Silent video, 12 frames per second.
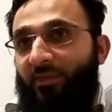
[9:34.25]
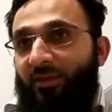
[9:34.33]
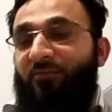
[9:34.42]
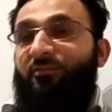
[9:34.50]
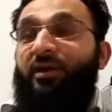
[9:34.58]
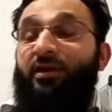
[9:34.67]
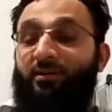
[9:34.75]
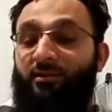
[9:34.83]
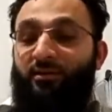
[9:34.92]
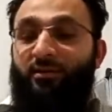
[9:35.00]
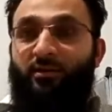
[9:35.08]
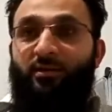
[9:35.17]
In fact,
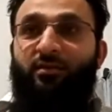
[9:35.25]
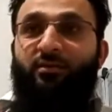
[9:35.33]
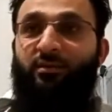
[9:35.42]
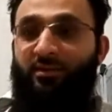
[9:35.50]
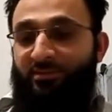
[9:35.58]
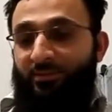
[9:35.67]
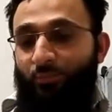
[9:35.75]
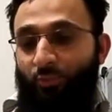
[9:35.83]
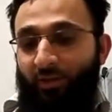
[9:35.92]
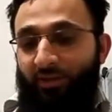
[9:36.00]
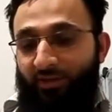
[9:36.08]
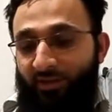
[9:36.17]
there's a
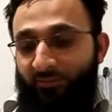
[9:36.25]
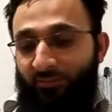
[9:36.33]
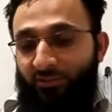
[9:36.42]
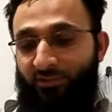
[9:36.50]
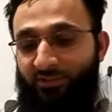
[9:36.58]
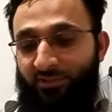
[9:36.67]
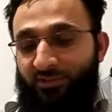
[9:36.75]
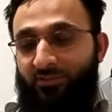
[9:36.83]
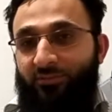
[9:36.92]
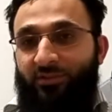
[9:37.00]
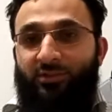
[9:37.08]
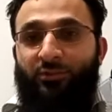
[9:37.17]
point I would discuss
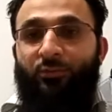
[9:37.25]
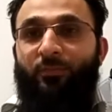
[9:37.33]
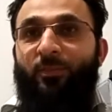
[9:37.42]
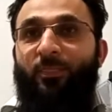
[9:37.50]
with you.